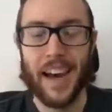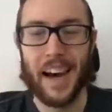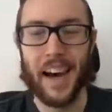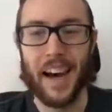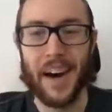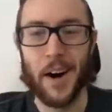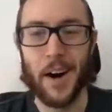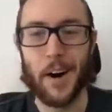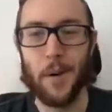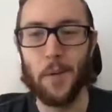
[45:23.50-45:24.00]

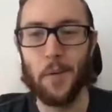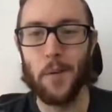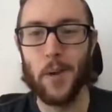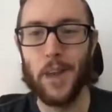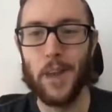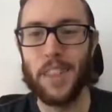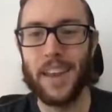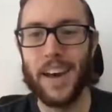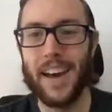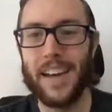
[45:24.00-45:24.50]
Uh,
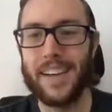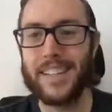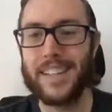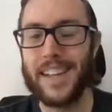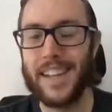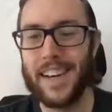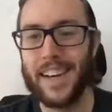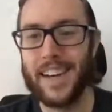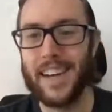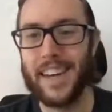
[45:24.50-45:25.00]
with that,
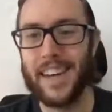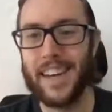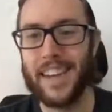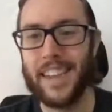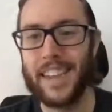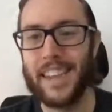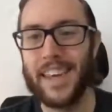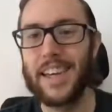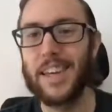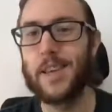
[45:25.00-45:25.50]
uh,
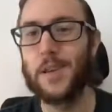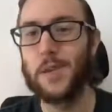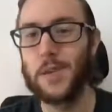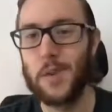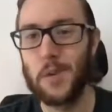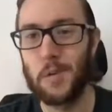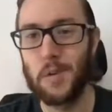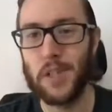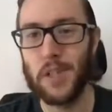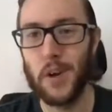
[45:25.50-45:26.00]
again, thank you
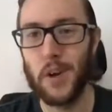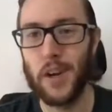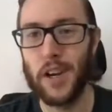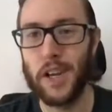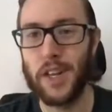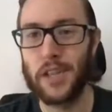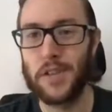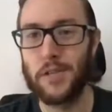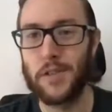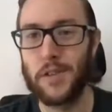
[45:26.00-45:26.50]
so much,
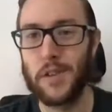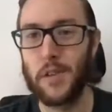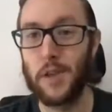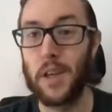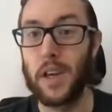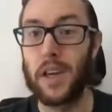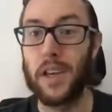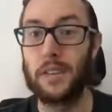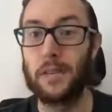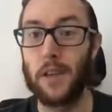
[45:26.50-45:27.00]
audience, for
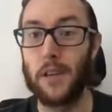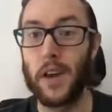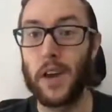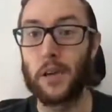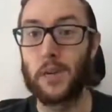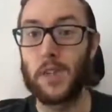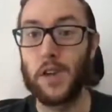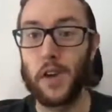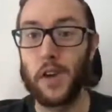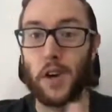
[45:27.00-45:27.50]
tuning in. If you
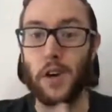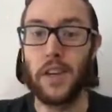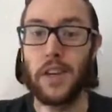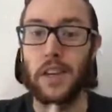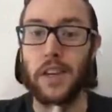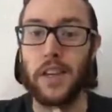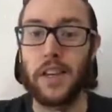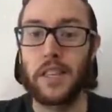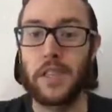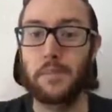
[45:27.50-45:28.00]
like what you
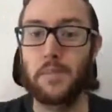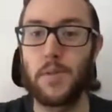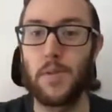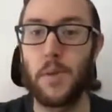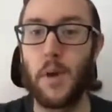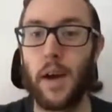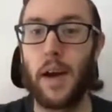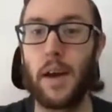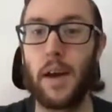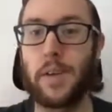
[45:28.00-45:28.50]
heard, click
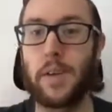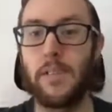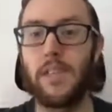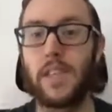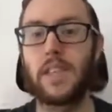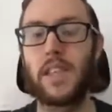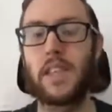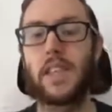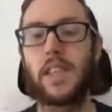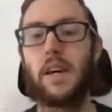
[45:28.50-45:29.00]
subscribe, give
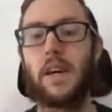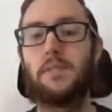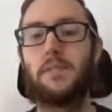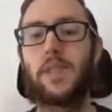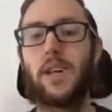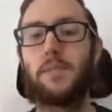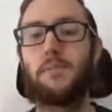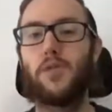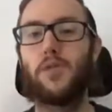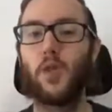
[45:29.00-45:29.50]
us a
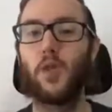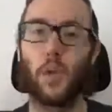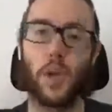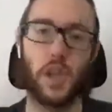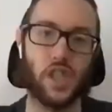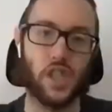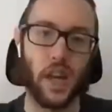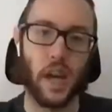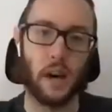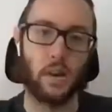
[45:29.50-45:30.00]
thumbs up, do
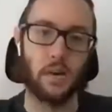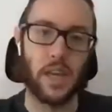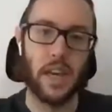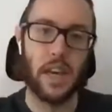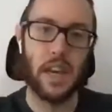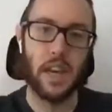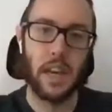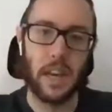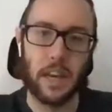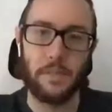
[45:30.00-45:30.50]
reach out
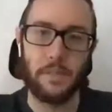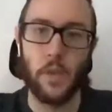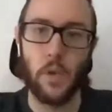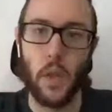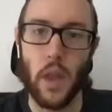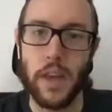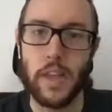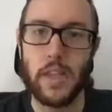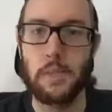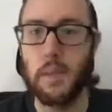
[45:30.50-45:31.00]
if
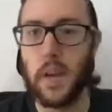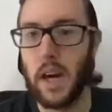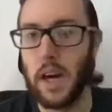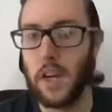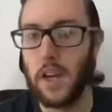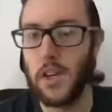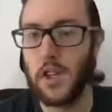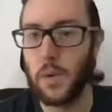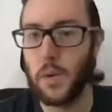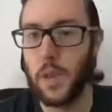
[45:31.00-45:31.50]
you'd like to be
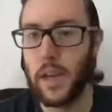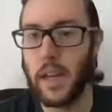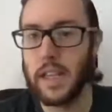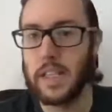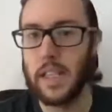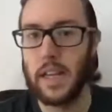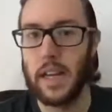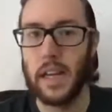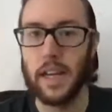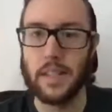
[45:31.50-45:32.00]
on a show
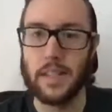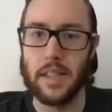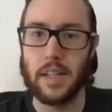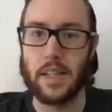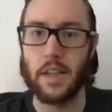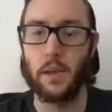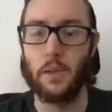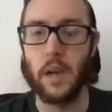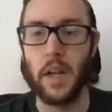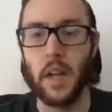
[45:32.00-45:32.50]
like today's.
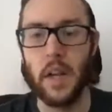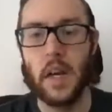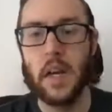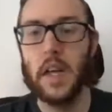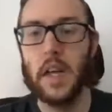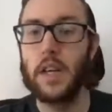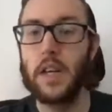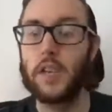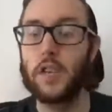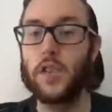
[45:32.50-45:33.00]
Thank you, Irina
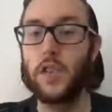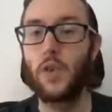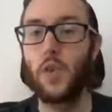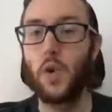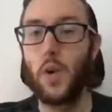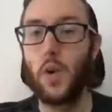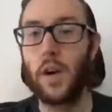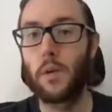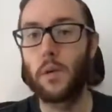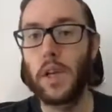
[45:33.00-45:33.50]
to
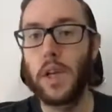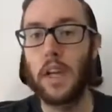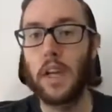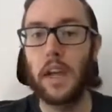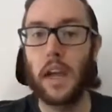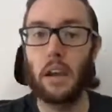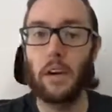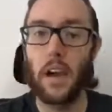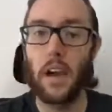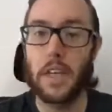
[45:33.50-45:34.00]
join Irina
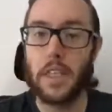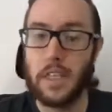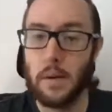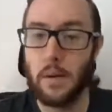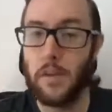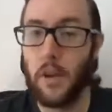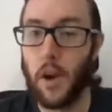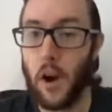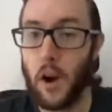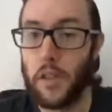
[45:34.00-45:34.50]
Gary and
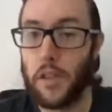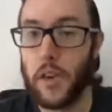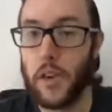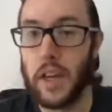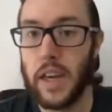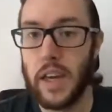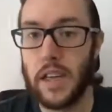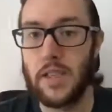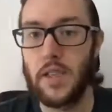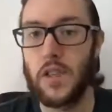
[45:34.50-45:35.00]
some of our other
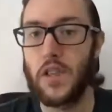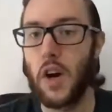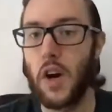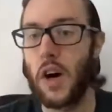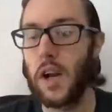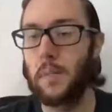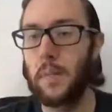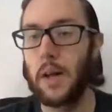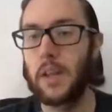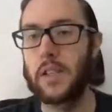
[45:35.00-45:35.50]
guests to
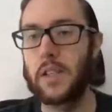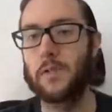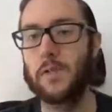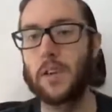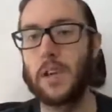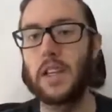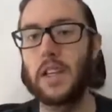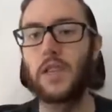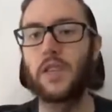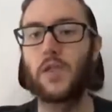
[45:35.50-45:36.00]
talk about
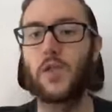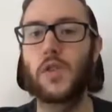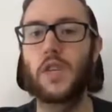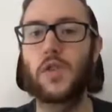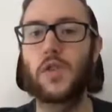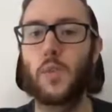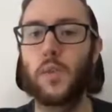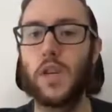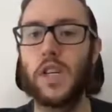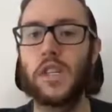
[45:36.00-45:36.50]
different
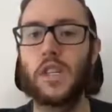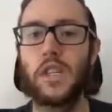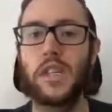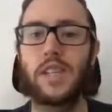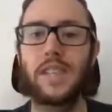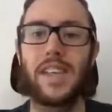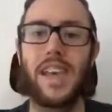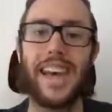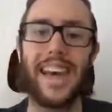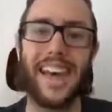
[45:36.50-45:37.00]
industries,
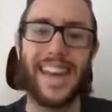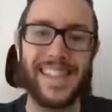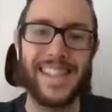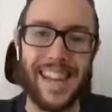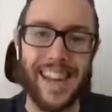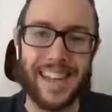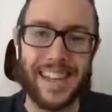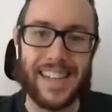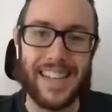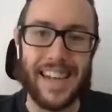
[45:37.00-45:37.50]
regions, and
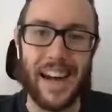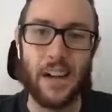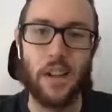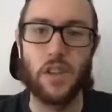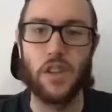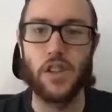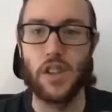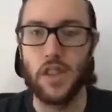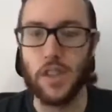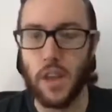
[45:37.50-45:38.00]

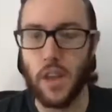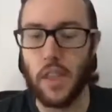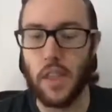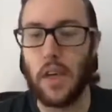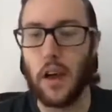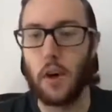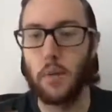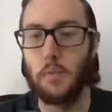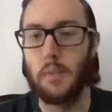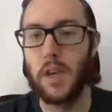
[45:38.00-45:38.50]
technologies
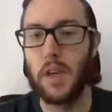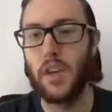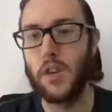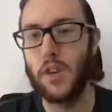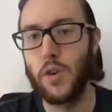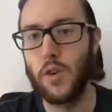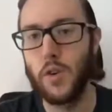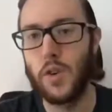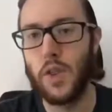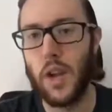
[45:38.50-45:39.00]
that are being
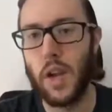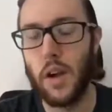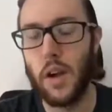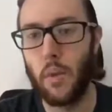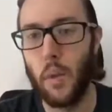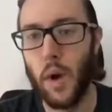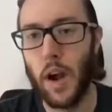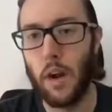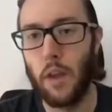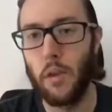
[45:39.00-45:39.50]
used
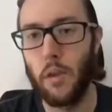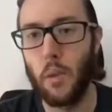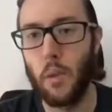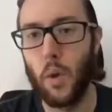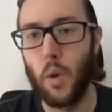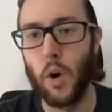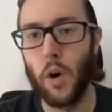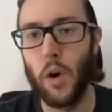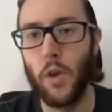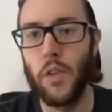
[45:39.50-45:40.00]
around the
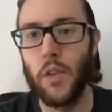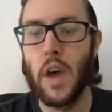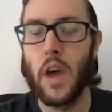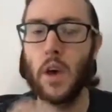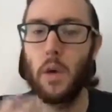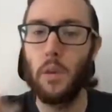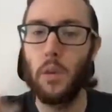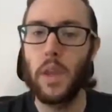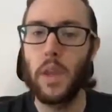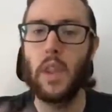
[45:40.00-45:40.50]
world.
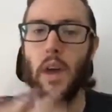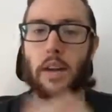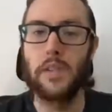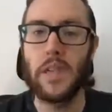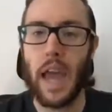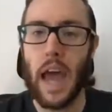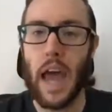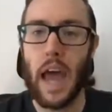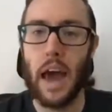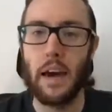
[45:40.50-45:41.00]
We'd love
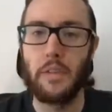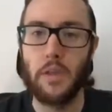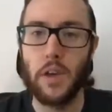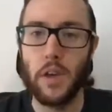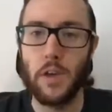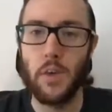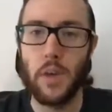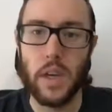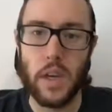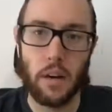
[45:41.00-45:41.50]
to have
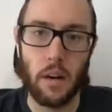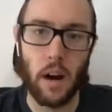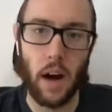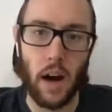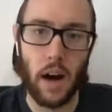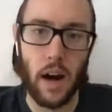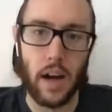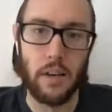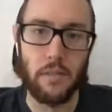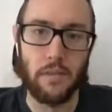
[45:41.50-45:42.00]
you here
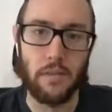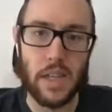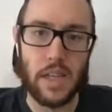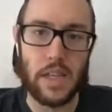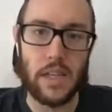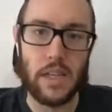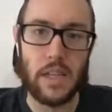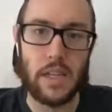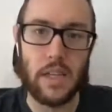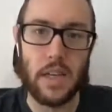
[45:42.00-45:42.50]
on
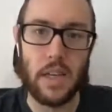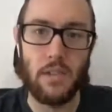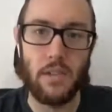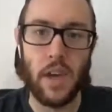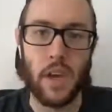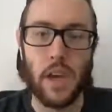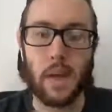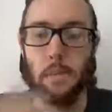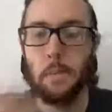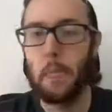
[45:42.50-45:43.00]

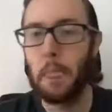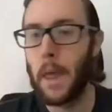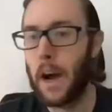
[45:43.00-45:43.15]
VCTV.